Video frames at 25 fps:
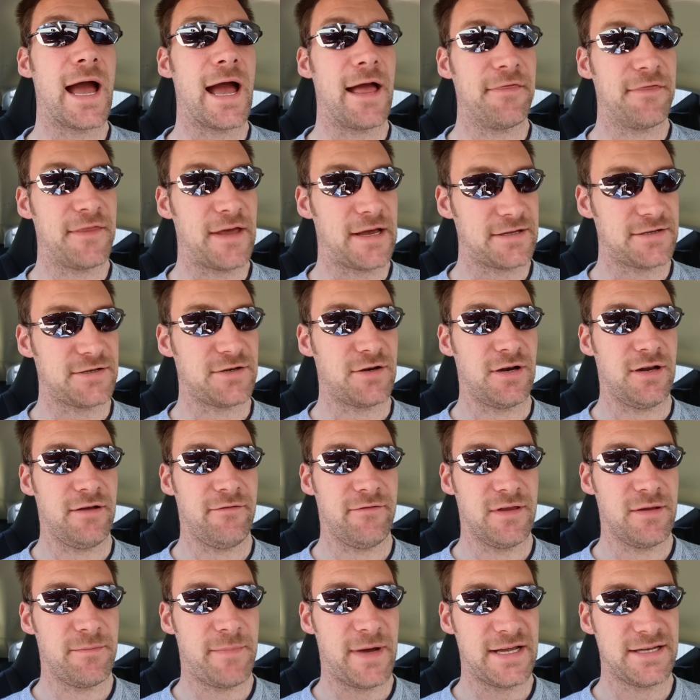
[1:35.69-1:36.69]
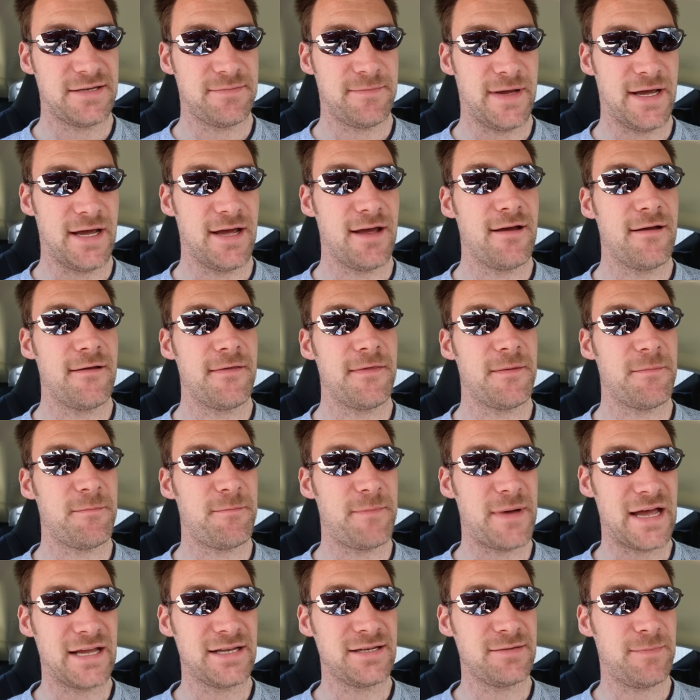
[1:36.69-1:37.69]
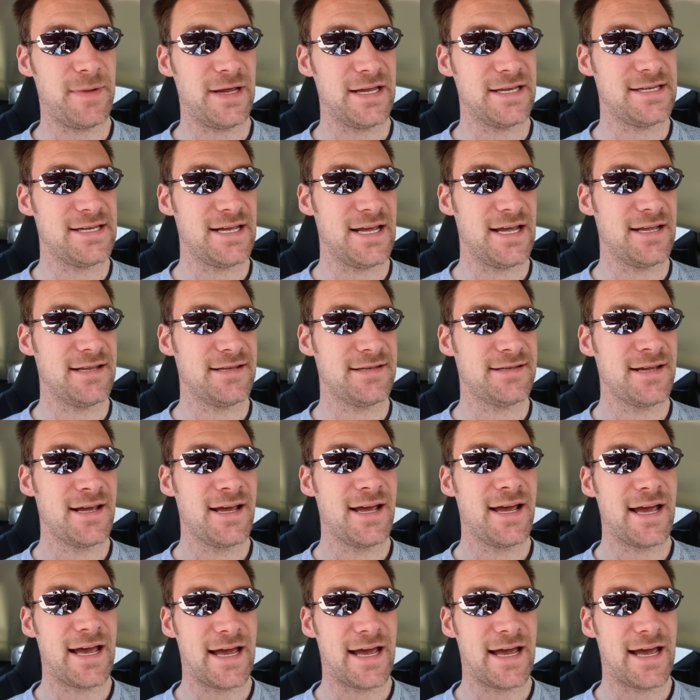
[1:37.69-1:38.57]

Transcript: And that's not even the best bit. The best bit is,